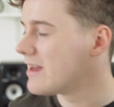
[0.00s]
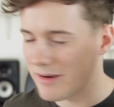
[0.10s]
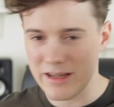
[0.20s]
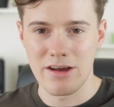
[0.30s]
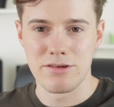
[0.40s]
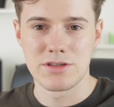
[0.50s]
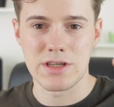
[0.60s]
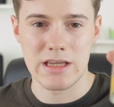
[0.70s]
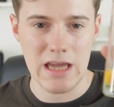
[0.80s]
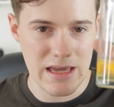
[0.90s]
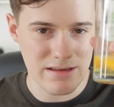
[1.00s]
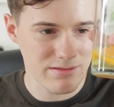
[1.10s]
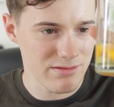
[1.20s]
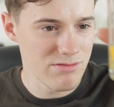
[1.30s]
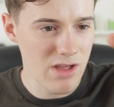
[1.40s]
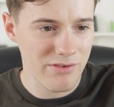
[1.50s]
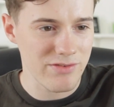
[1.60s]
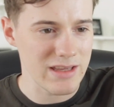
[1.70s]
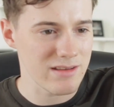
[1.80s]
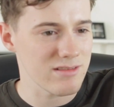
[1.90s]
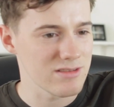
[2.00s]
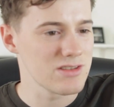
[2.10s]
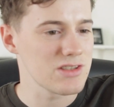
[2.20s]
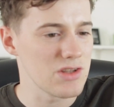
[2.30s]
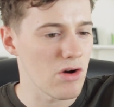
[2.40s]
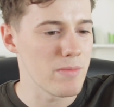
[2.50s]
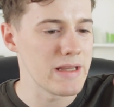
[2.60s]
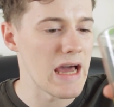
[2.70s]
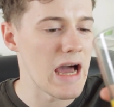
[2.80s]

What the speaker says: Here it goes, okay? Nothing can stop me